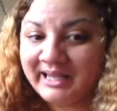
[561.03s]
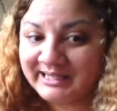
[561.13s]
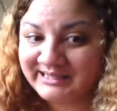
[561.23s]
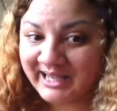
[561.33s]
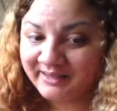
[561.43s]

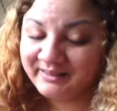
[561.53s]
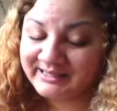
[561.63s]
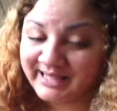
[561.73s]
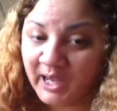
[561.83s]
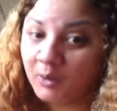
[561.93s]
it's
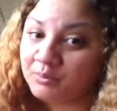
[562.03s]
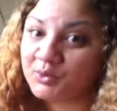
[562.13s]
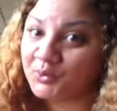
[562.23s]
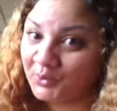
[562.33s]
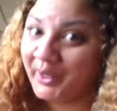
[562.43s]
it's
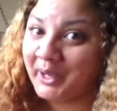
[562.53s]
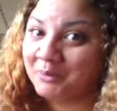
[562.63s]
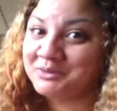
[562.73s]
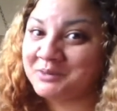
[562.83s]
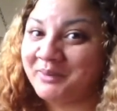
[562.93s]
helped or not
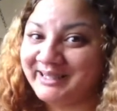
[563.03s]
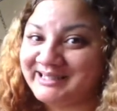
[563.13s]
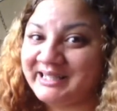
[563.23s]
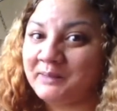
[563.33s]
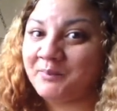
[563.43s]
helped you
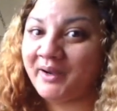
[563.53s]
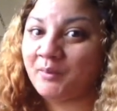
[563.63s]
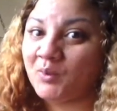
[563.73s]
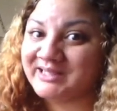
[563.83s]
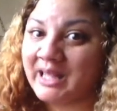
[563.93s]
might see
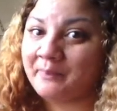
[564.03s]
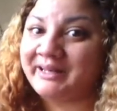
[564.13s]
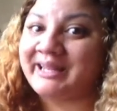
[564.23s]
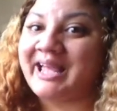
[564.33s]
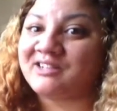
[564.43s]
by what's happening